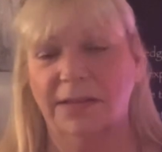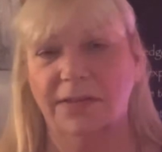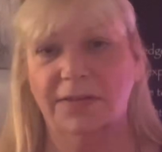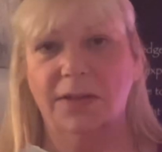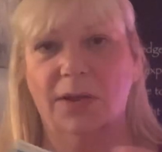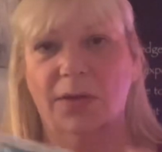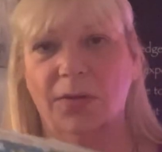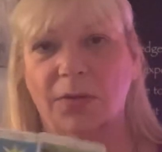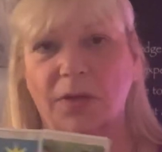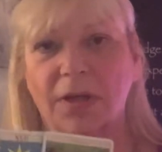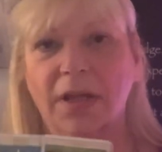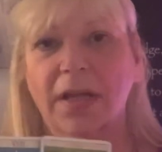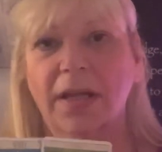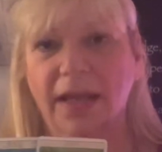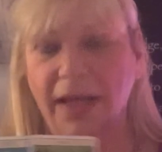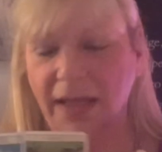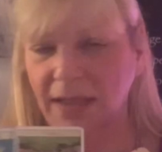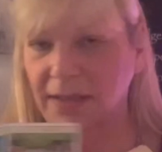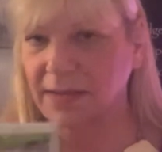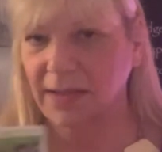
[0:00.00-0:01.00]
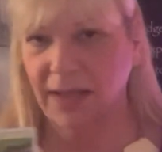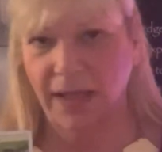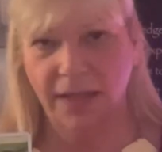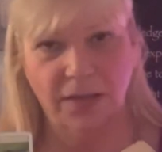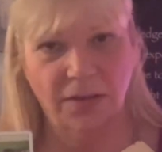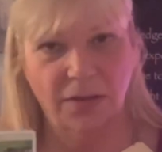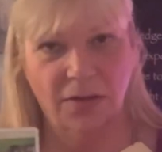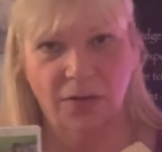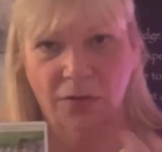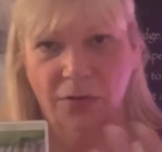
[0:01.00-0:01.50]
So it's
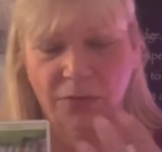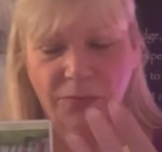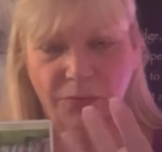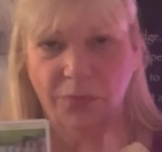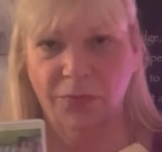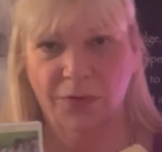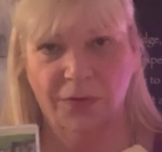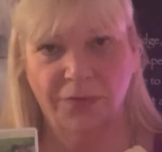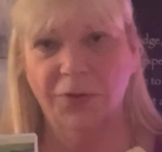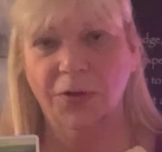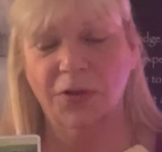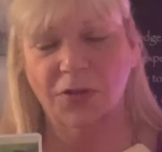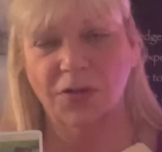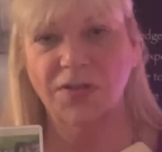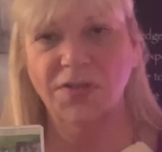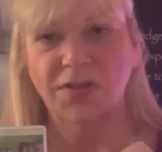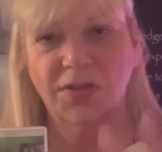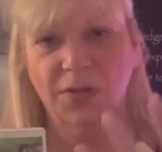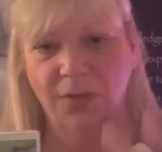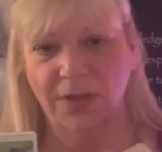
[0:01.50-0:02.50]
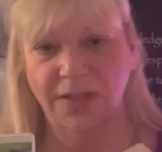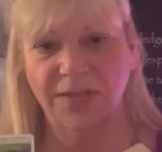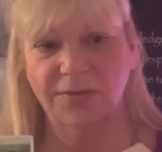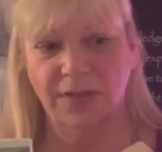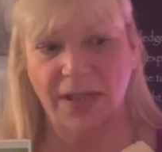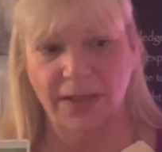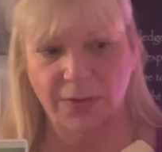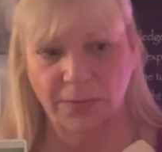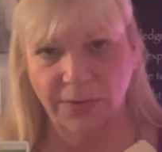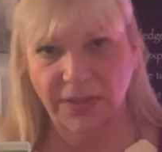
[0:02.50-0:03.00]
like, or reversed. So it's
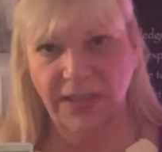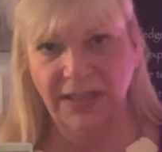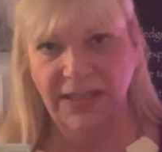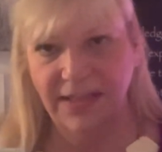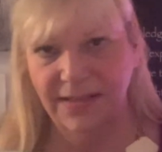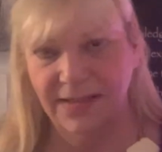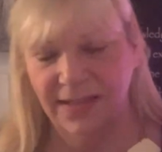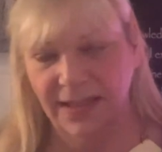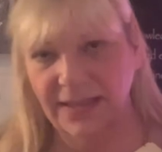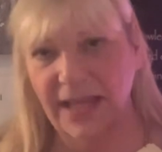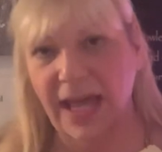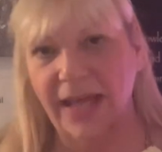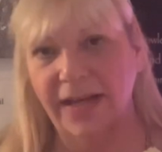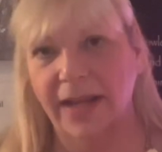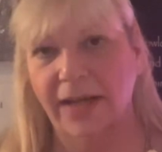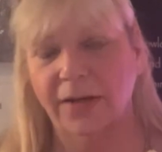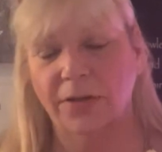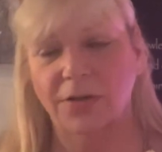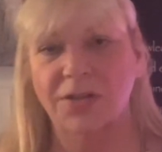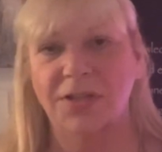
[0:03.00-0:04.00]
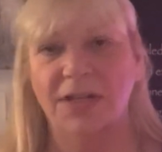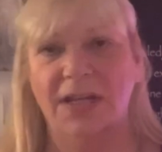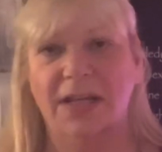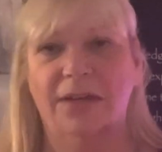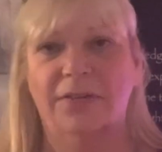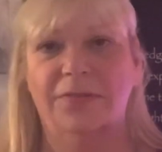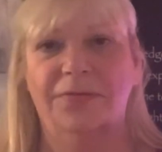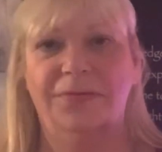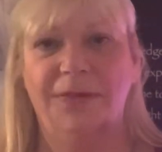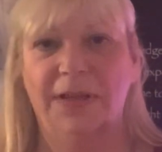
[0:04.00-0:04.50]
like releasing that energy
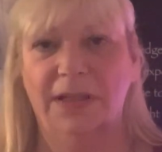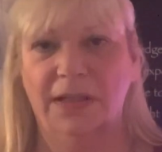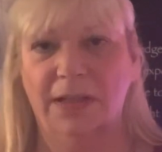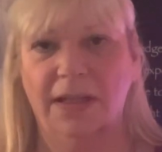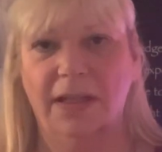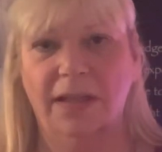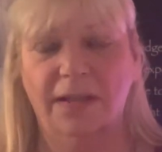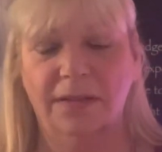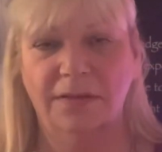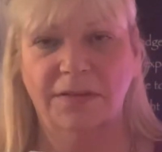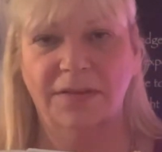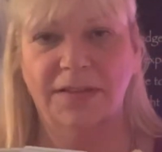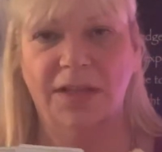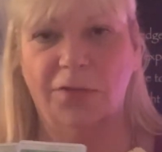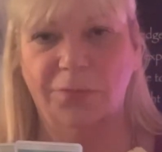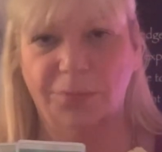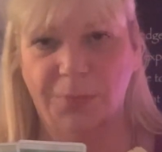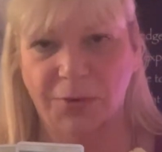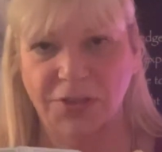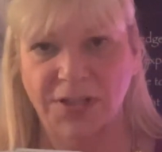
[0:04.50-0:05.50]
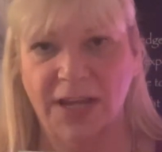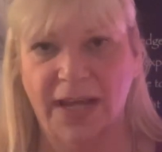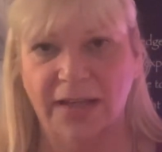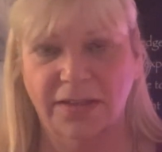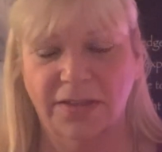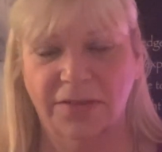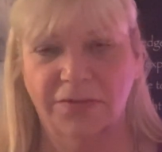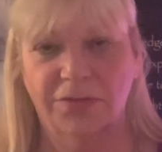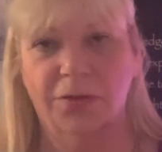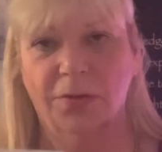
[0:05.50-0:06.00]
of feeling
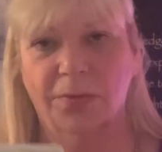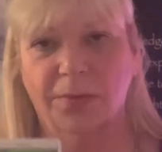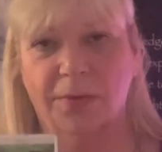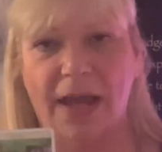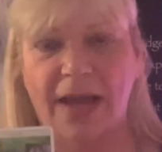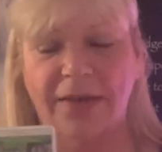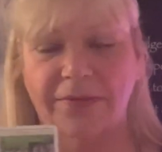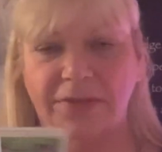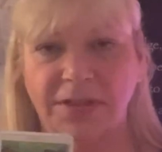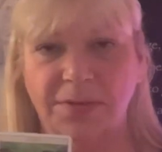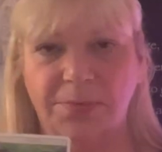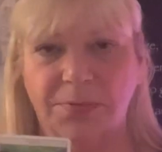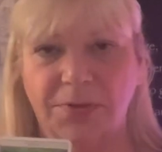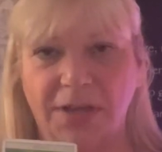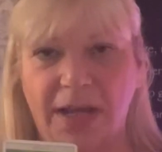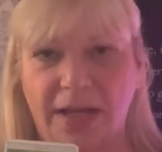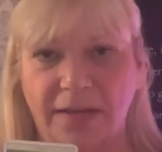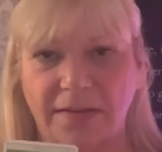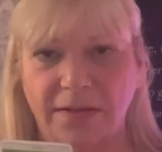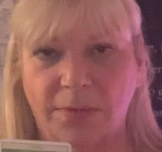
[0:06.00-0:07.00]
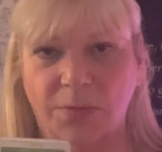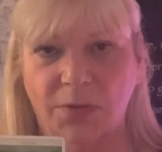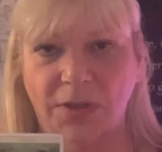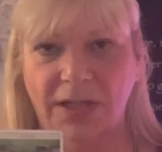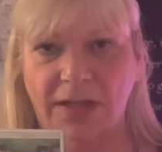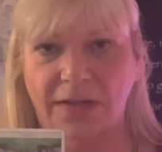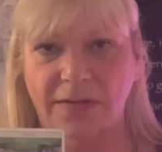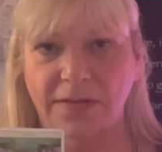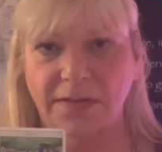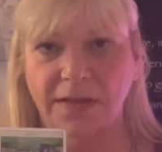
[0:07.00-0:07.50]
self-protective or having to protect someone
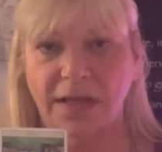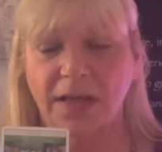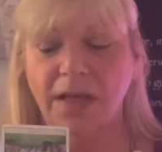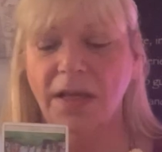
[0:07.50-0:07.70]
else.